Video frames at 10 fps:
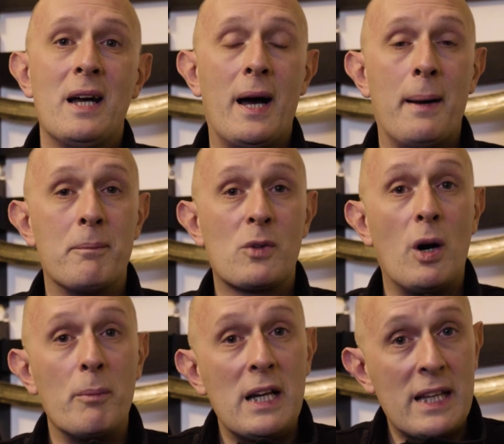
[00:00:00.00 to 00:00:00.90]

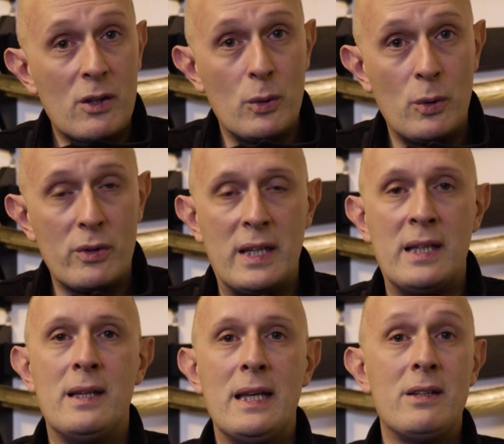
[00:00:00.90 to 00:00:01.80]
commonly called
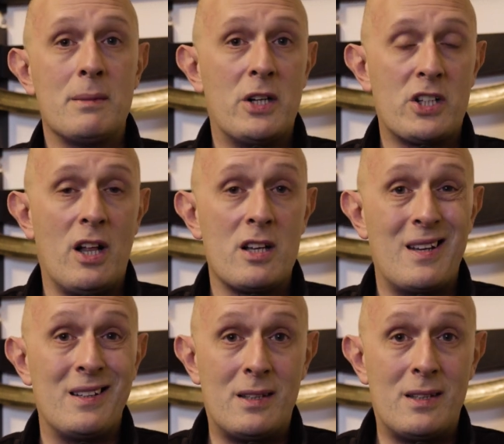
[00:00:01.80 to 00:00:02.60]
in Indian martial arts a